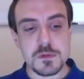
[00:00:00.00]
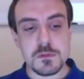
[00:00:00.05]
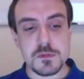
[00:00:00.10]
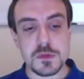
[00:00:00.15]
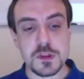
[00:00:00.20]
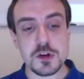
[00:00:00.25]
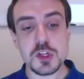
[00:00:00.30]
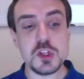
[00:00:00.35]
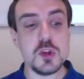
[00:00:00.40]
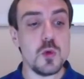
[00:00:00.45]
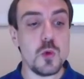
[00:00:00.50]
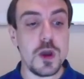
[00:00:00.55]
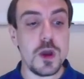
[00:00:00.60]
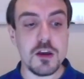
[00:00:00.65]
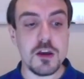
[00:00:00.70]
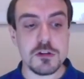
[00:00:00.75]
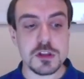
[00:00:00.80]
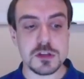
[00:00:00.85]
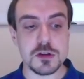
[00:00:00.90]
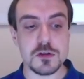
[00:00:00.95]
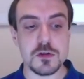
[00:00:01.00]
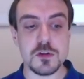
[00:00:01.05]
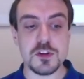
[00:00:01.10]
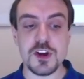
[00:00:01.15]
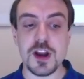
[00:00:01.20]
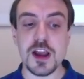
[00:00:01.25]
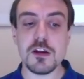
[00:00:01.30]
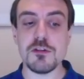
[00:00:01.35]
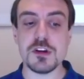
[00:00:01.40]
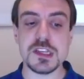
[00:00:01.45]
There's no way also to
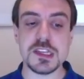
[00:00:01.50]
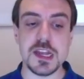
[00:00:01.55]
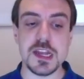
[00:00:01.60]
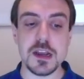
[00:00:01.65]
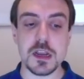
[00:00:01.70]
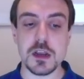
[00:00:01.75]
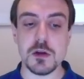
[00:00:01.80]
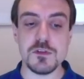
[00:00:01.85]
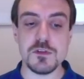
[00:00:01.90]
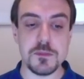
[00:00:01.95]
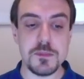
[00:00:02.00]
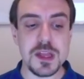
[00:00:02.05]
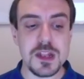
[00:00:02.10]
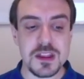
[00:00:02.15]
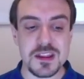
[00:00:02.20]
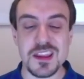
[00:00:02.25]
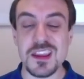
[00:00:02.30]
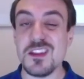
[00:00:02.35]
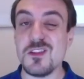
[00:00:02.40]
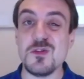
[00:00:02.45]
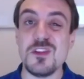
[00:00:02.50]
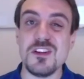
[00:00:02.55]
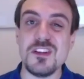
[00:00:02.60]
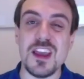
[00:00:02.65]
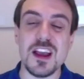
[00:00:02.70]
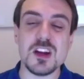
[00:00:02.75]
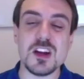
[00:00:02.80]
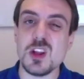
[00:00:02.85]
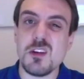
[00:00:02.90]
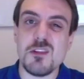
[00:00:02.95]
track or assign accountability to the
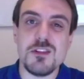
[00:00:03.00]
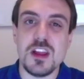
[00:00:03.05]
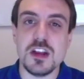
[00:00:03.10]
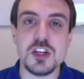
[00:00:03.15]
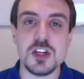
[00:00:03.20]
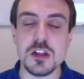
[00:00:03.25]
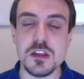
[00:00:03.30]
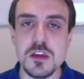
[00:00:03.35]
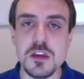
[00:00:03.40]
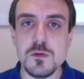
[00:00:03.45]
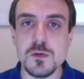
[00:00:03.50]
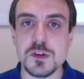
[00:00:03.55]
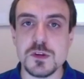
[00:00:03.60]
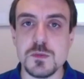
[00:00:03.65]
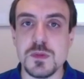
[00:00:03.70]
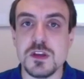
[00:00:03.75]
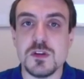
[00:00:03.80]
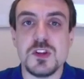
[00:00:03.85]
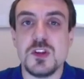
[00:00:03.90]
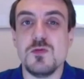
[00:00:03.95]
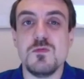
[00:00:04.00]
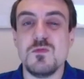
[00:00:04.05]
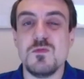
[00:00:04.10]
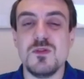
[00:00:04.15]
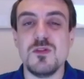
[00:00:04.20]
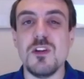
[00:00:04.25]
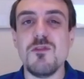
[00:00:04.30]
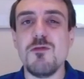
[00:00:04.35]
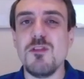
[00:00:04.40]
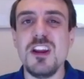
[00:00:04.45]
actual credential used because you
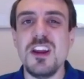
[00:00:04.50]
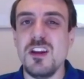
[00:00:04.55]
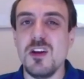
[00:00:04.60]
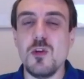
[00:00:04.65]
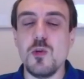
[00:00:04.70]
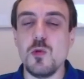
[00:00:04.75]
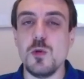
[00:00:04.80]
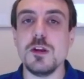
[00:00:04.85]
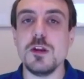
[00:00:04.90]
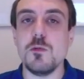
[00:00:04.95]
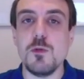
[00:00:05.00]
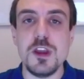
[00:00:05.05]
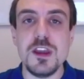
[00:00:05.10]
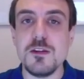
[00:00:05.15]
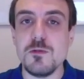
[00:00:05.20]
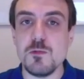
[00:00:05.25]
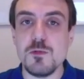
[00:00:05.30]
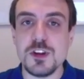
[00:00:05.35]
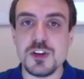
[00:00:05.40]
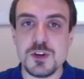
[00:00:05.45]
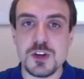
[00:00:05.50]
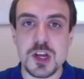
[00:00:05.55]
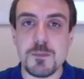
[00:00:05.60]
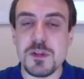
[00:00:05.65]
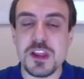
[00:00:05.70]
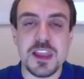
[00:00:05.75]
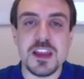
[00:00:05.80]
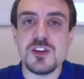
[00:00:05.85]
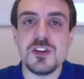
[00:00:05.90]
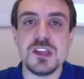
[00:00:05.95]
don't really know which
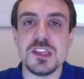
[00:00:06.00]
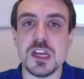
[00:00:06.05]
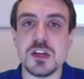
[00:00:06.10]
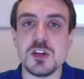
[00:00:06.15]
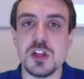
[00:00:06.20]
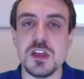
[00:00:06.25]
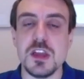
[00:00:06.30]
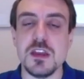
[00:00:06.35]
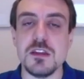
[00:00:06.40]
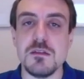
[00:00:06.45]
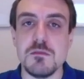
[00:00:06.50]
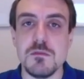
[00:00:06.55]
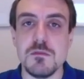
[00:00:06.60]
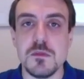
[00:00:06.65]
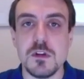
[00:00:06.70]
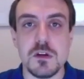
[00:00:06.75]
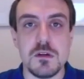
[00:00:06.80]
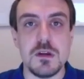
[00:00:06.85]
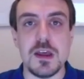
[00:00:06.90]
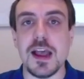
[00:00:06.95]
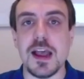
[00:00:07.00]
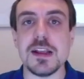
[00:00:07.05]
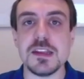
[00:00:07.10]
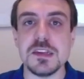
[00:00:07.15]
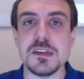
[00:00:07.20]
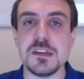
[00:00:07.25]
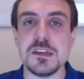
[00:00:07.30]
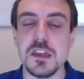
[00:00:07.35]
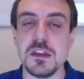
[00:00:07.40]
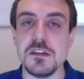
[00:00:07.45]
application is actually
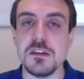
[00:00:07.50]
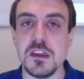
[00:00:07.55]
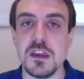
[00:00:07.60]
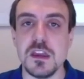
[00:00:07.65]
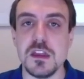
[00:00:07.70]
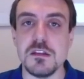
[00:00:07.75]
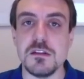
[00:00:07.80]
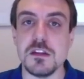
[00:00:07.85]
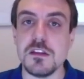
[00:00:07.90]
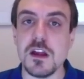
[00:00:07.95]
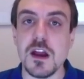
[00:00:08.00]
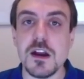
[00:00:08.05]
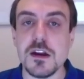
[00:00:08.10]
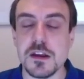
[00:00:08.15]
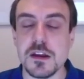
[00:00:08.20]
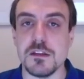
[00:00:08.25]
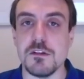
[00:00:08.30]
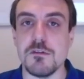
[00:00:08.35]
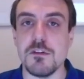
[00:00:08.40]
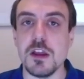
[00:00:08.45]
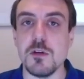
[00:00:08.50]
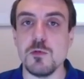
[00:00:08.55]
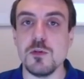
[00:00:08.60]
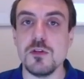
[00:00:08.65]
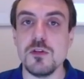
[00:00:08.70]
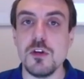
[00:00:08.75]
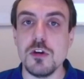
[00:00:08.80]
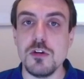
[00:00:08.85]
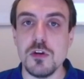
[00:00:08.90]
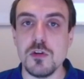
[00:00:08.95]
accessing the target, right?
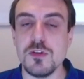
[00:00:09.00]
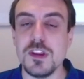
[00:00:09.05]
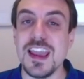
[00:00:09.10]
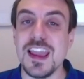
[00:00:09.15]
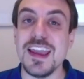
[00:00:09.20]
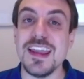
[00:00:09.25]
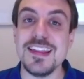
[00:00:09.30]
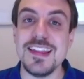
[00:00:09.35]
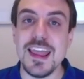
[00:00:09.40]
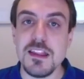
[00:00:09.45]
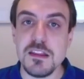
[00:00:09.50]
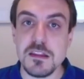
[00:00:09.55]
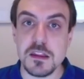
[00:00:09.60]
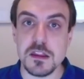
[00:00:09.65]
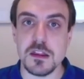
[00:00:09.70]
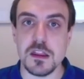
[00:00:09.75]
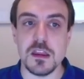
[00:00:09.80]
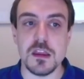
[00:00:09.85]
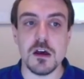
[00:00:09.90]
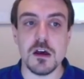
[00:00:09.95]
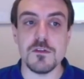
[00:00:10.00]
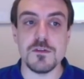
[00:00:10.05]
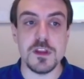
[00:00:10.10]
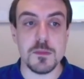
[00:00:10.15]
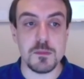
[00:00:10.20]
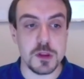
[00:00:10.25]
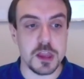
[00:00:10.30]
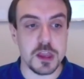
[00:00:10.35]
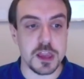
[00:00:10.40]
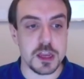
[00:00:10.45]
We don't know the identity of the
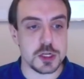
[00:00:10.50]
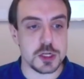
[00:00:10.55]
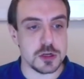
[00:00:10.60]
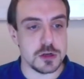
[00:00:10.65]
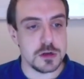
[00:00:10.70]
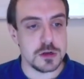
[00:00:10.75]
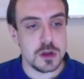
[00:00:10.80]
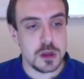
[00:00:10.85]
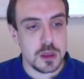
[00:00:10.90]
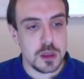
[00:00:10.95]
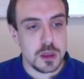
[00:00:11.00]
application.